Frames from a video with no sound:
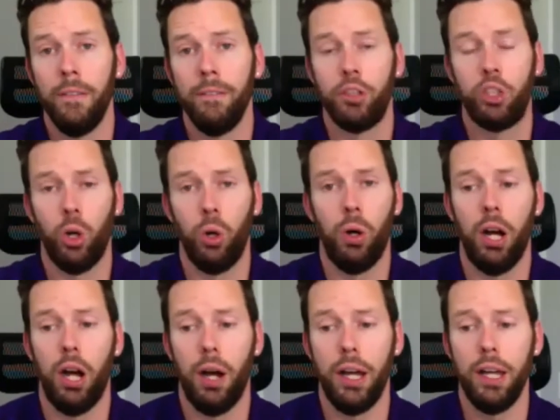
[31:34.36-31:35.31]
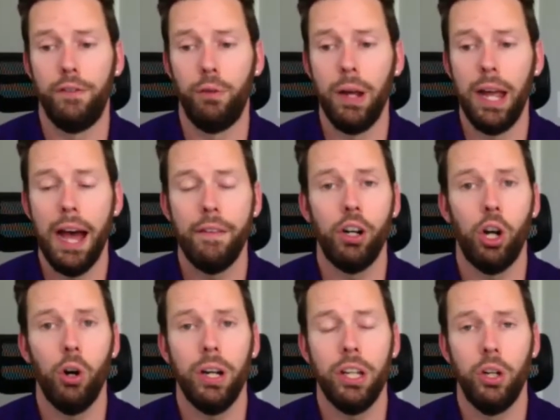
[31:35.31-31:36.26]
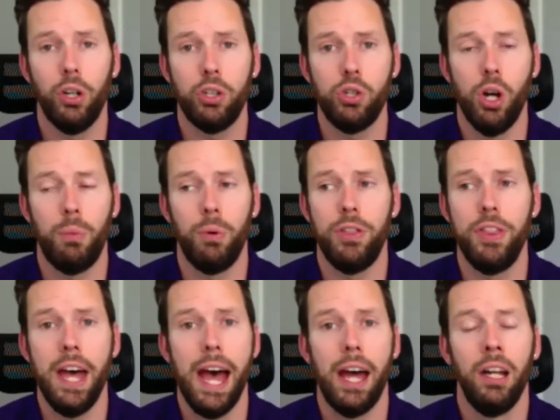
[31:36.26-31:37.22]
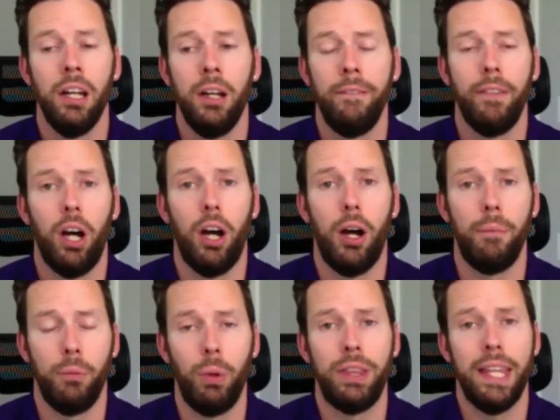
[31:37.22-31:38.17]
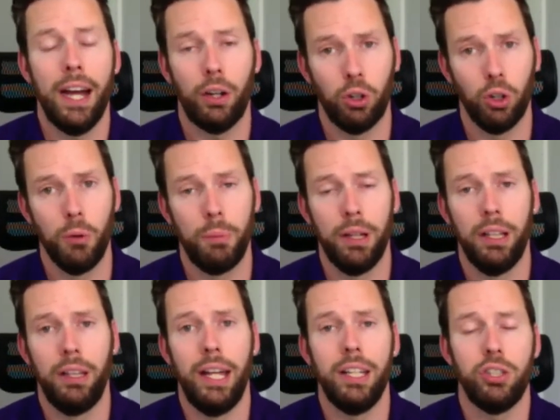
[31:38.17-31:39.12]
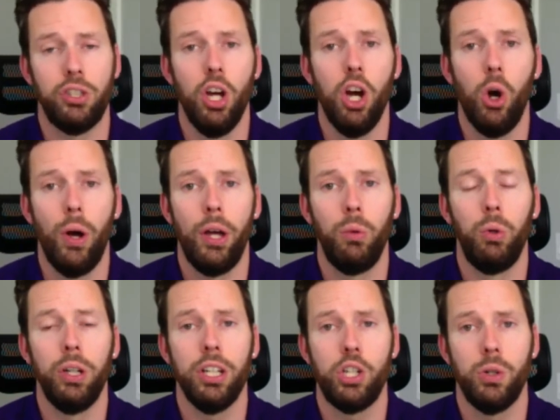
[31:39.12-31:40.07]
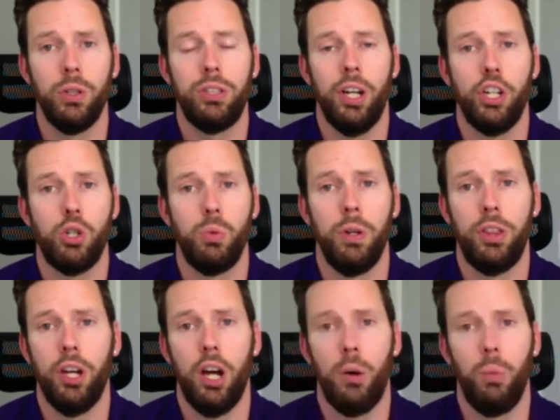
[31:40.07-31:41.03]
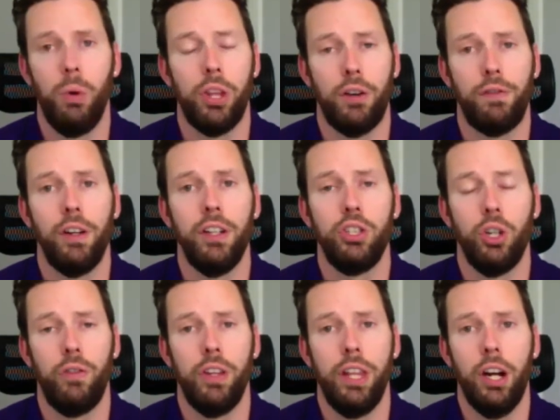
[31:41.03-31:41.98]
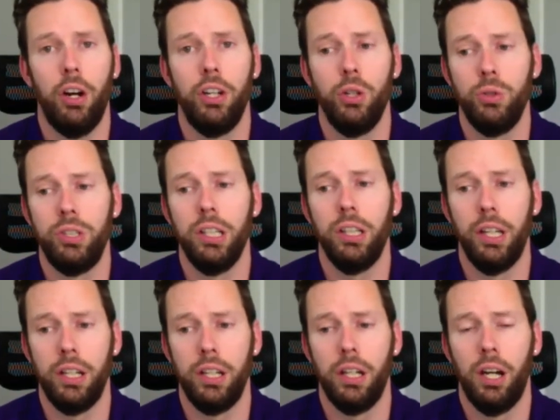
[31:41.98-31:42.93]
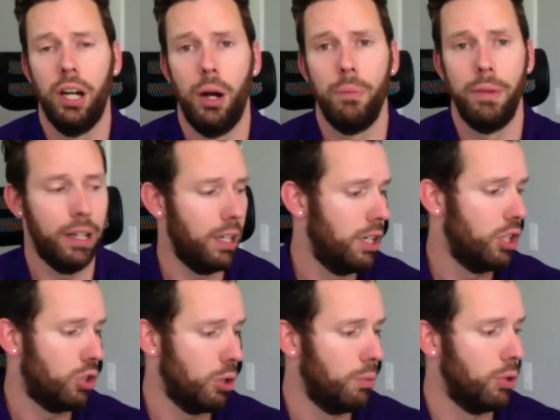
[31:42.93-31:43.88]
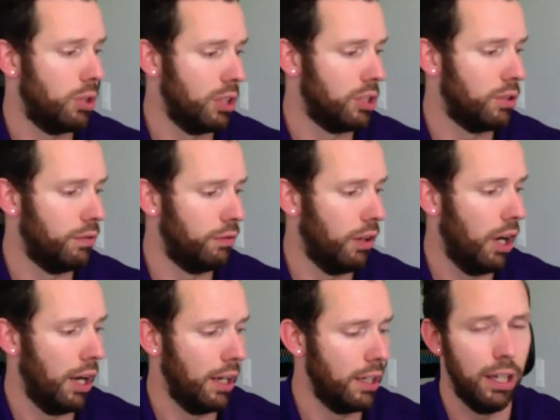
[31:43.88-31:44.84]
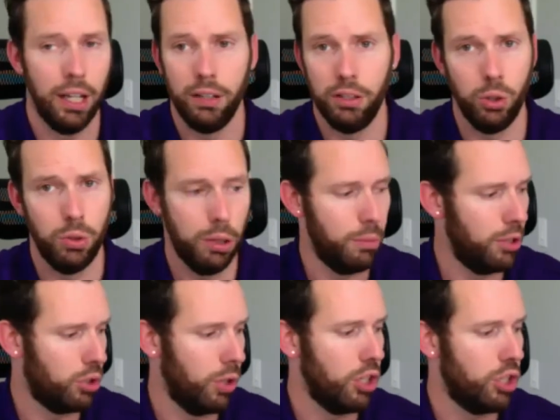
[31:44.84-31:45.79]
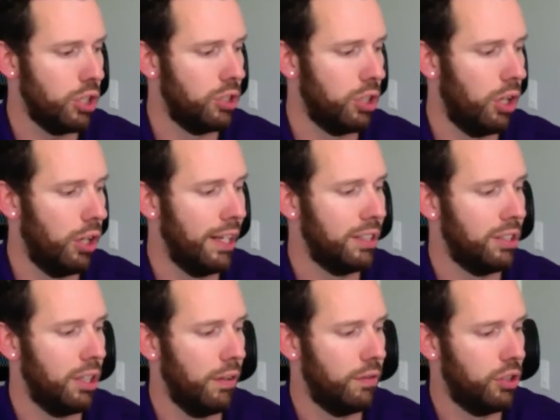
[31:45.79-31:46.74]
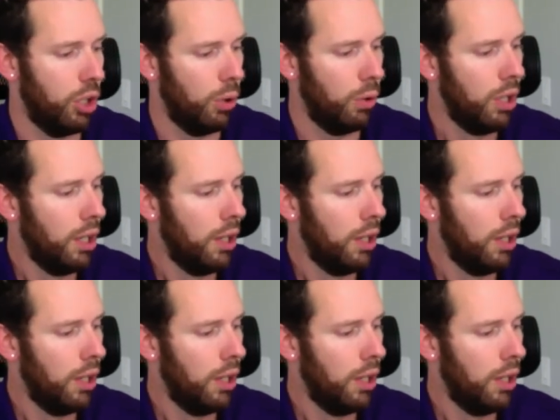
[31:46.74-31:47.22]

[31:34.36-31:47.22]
So if we haven't already hooked you up with that group, let us know, and we'll get you in touch with our friends over there in New Zealand that can distribute this and do demonstrations and all that stuff. So